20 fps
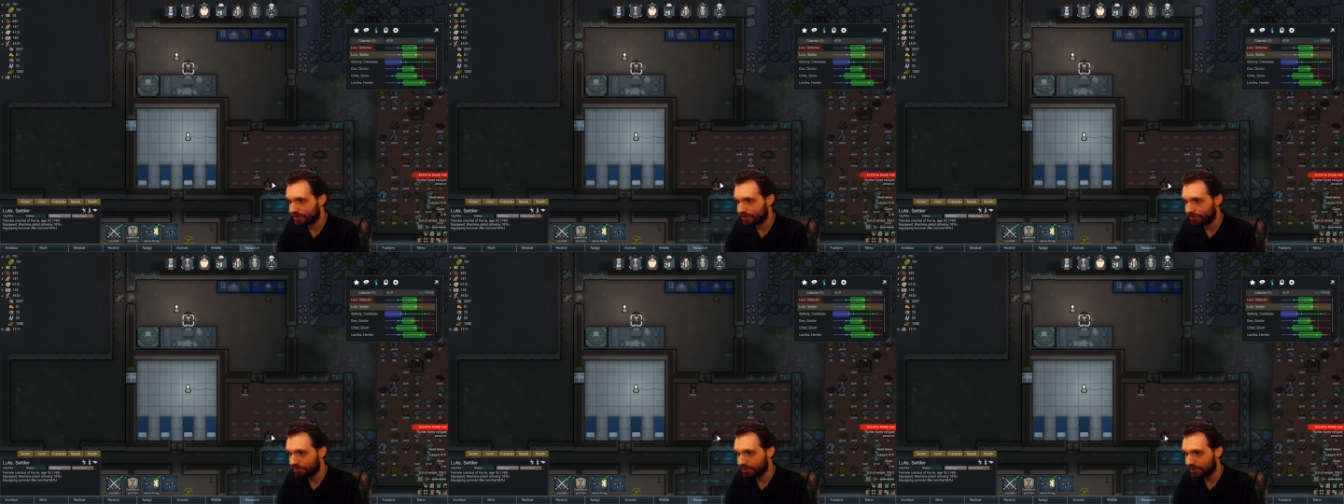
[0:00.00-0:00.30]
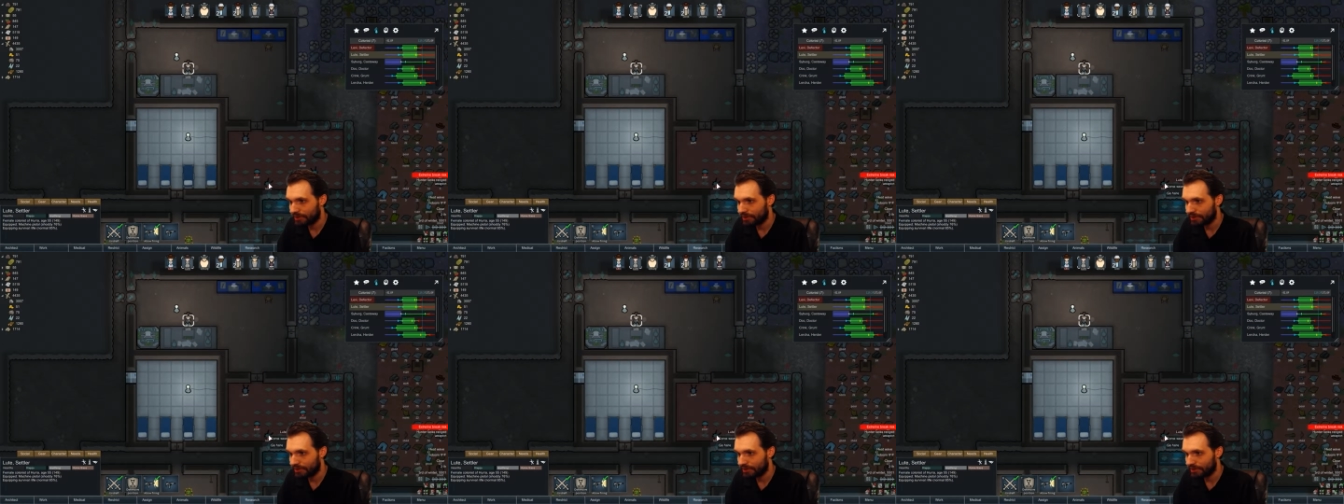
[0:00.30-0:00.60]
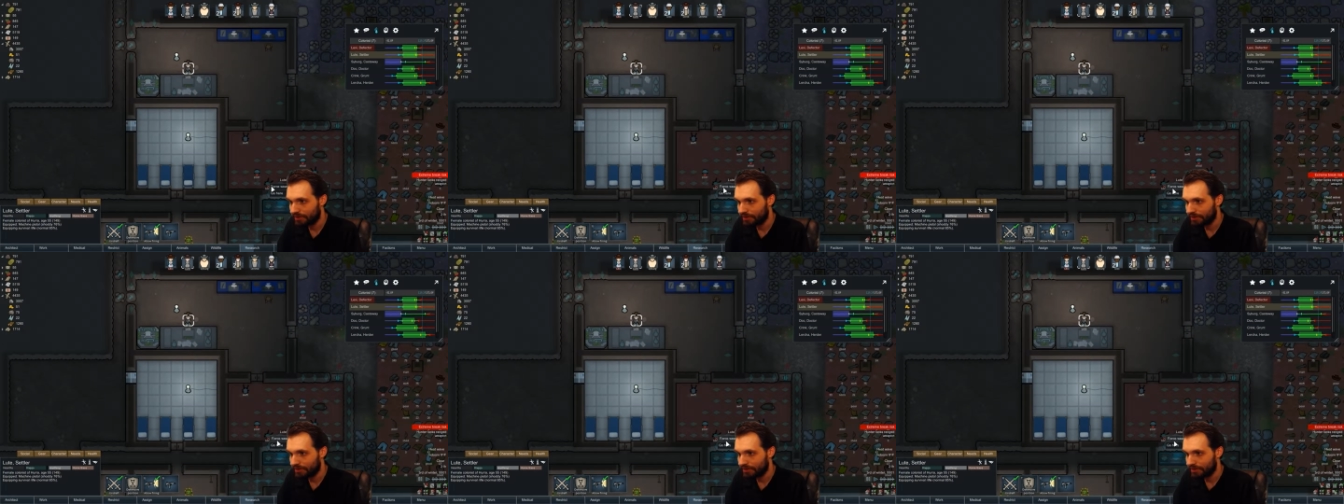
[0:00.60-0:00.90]
go ahead,
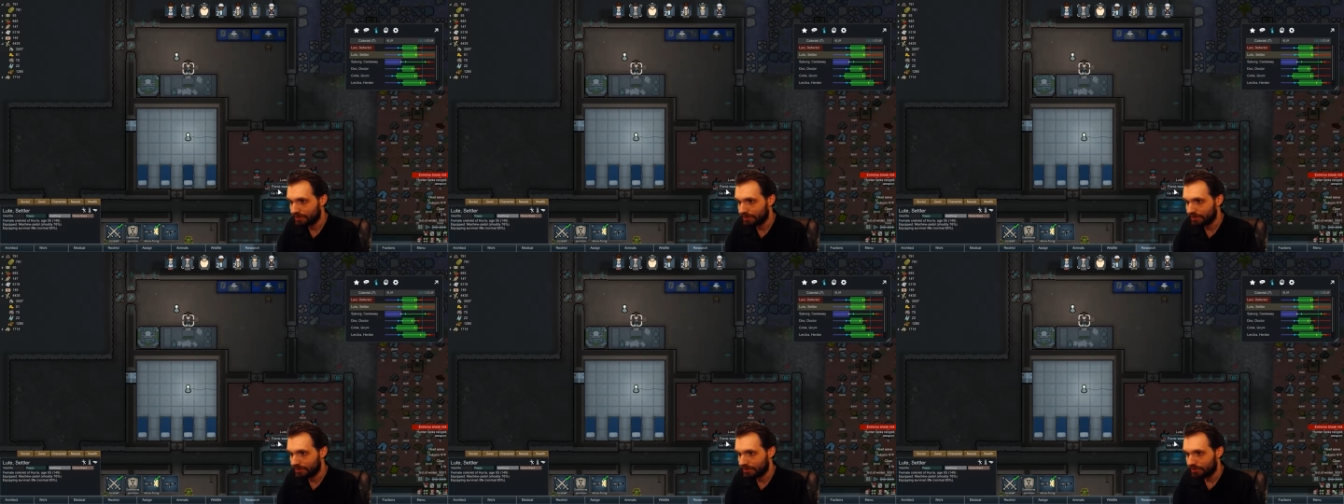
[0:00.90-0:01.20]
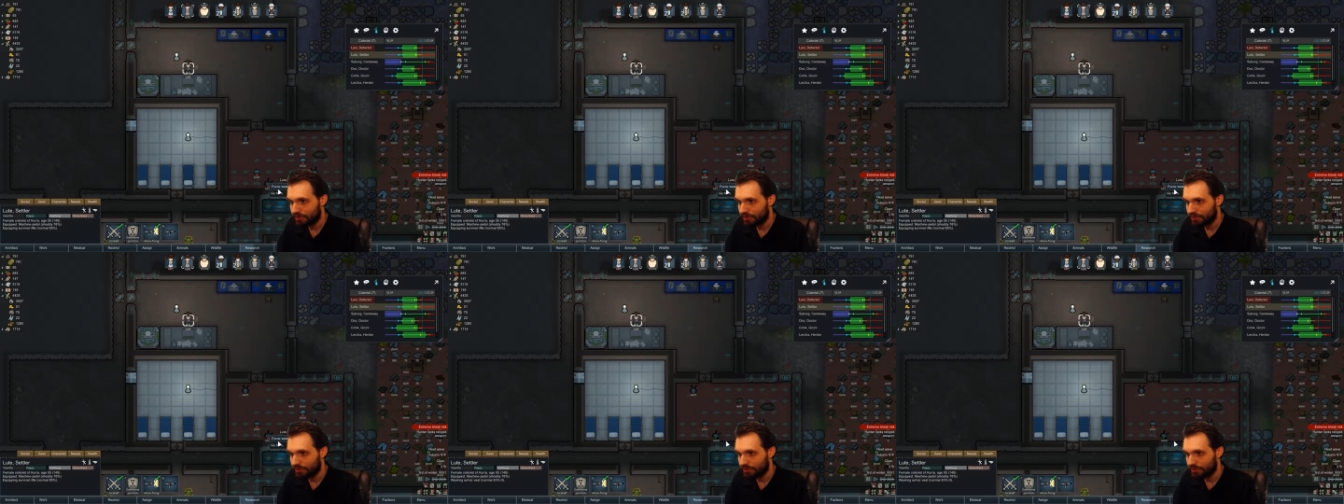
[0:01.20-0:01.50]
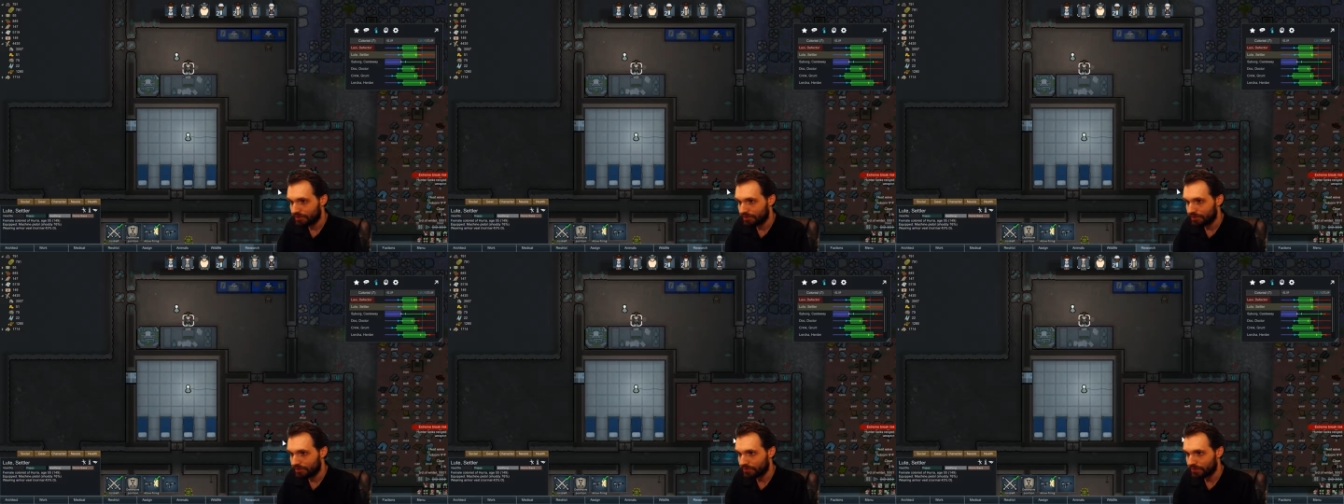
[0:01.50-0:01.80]

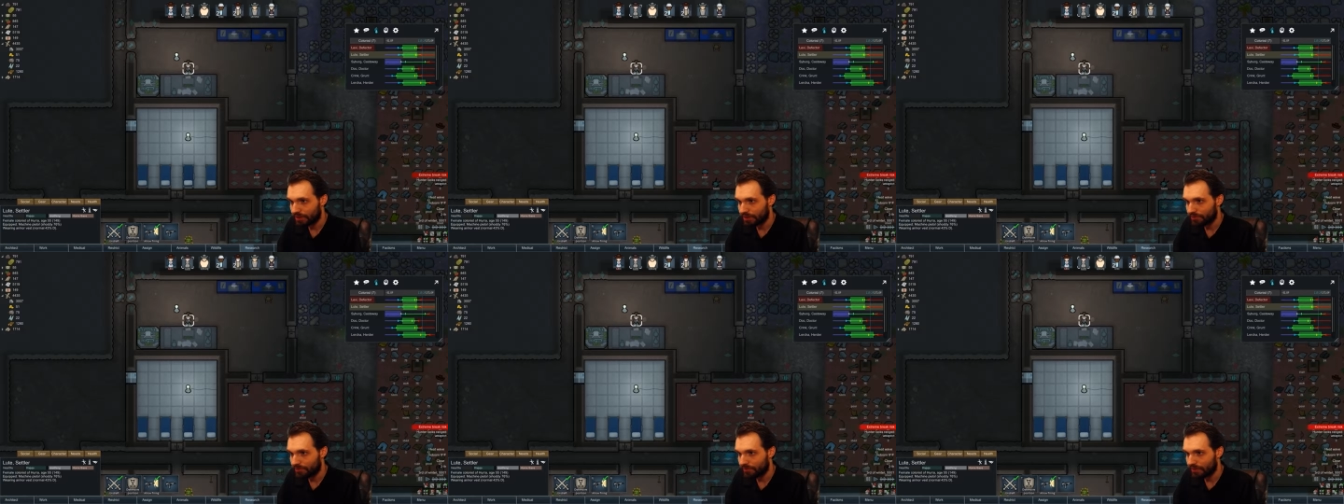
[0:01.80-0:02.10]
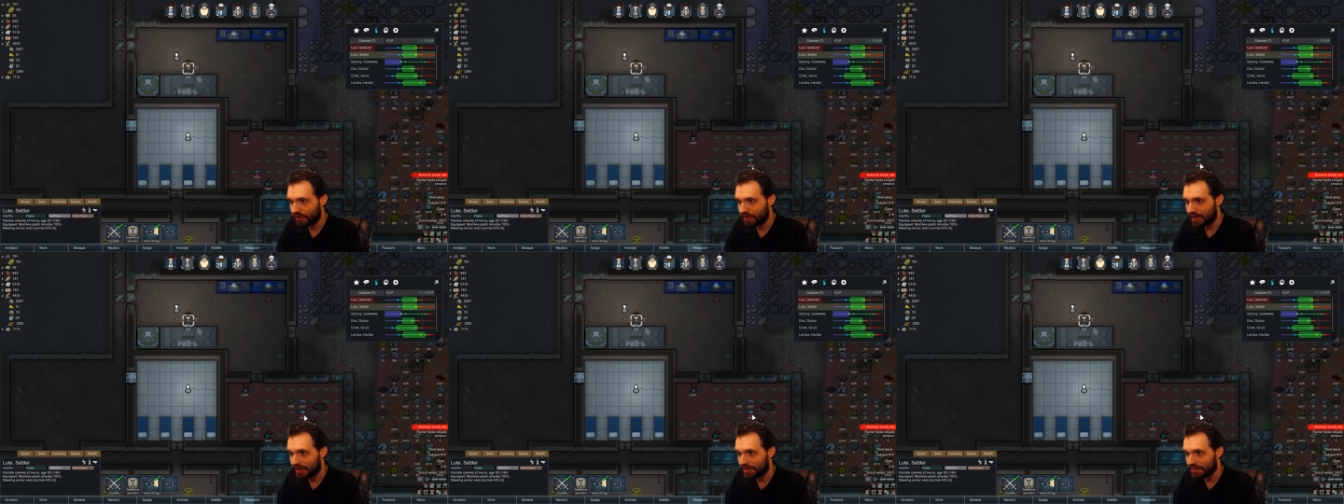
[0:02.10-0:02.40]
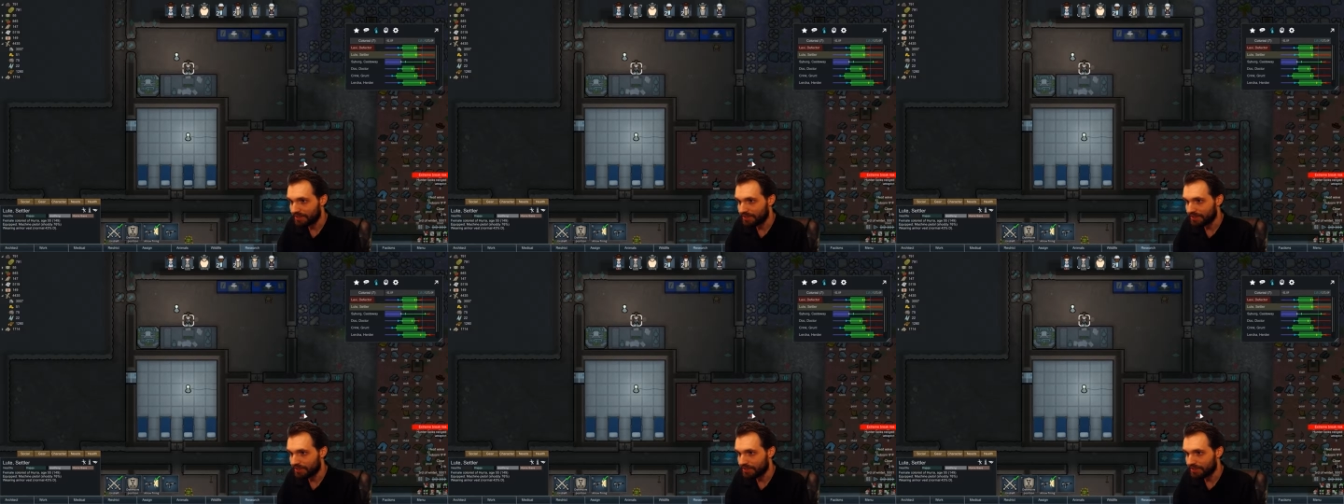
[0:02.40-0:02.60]
grab that.